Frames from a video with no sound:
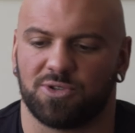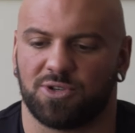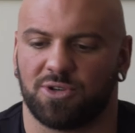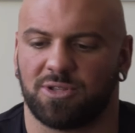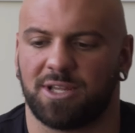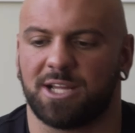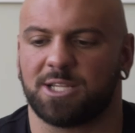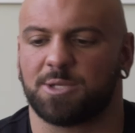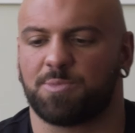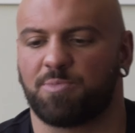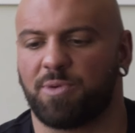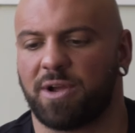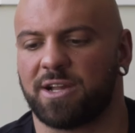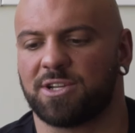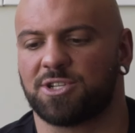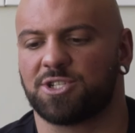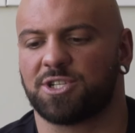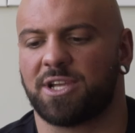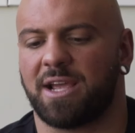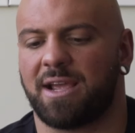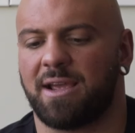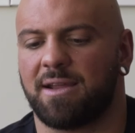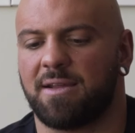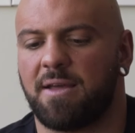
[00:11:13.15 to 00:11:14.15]
So that's branched
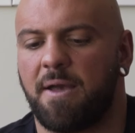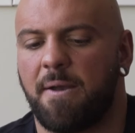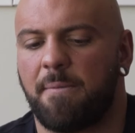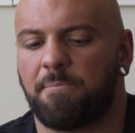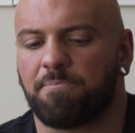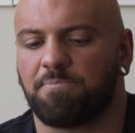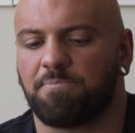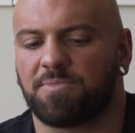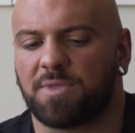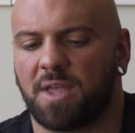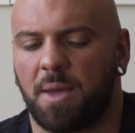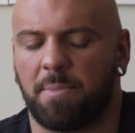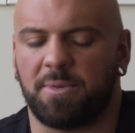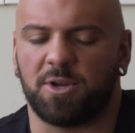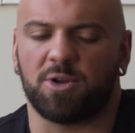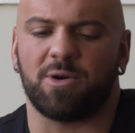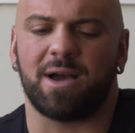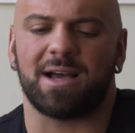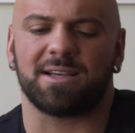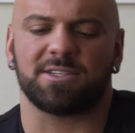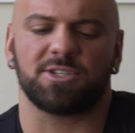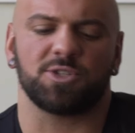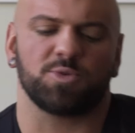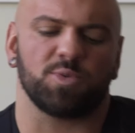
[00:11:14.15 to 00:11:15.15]
chain amino
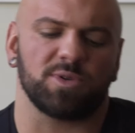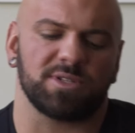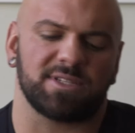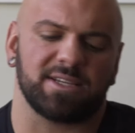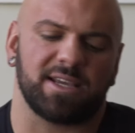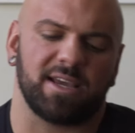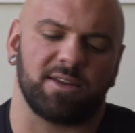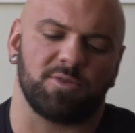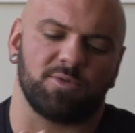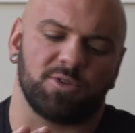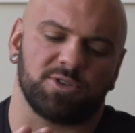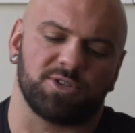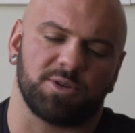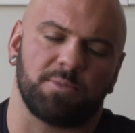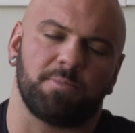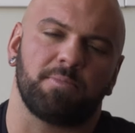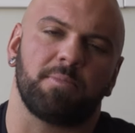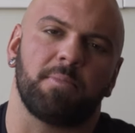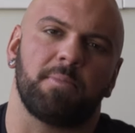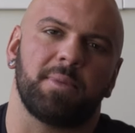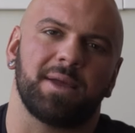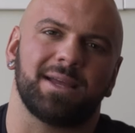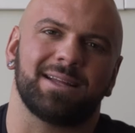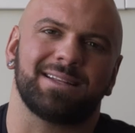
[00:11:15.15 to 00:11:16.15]
acids. Once again, there's a
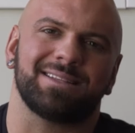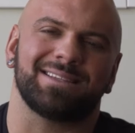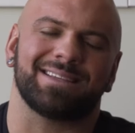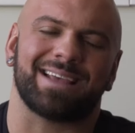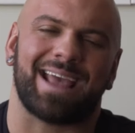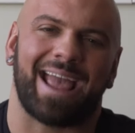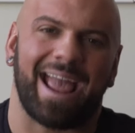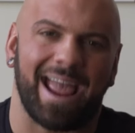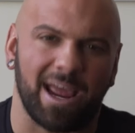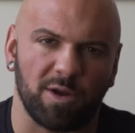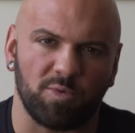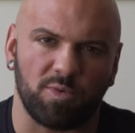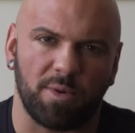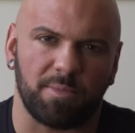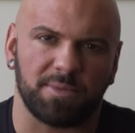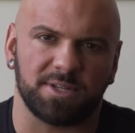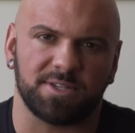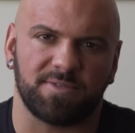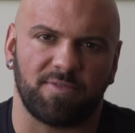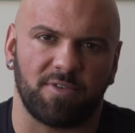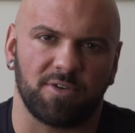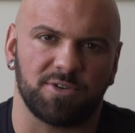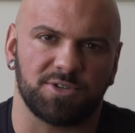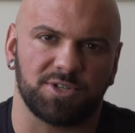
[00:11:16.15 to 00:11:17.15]
men's and
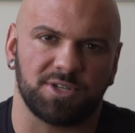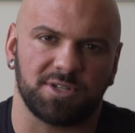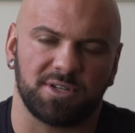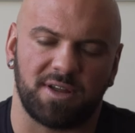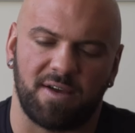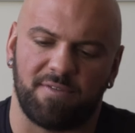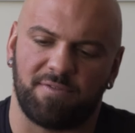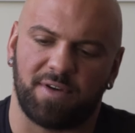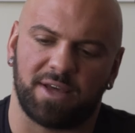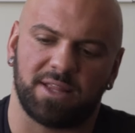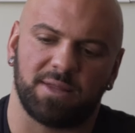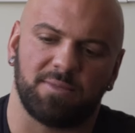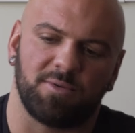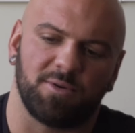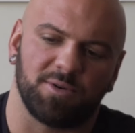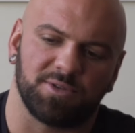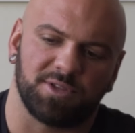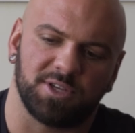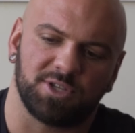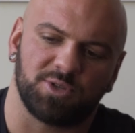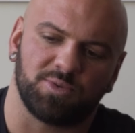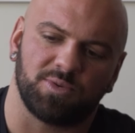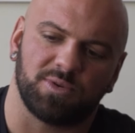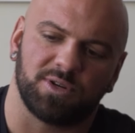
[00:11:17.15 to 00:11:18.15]
women's version available with
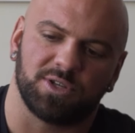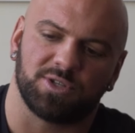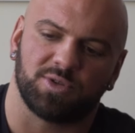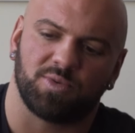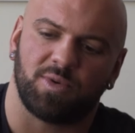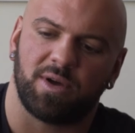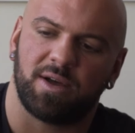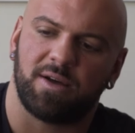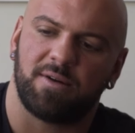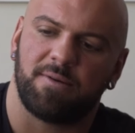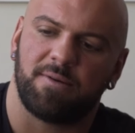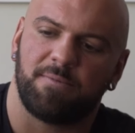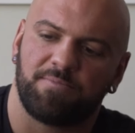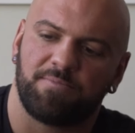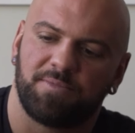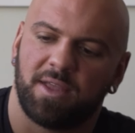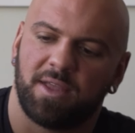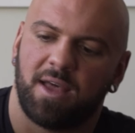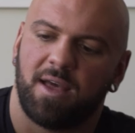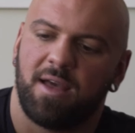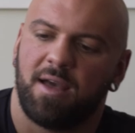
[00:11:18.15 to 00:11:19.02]
this one as well.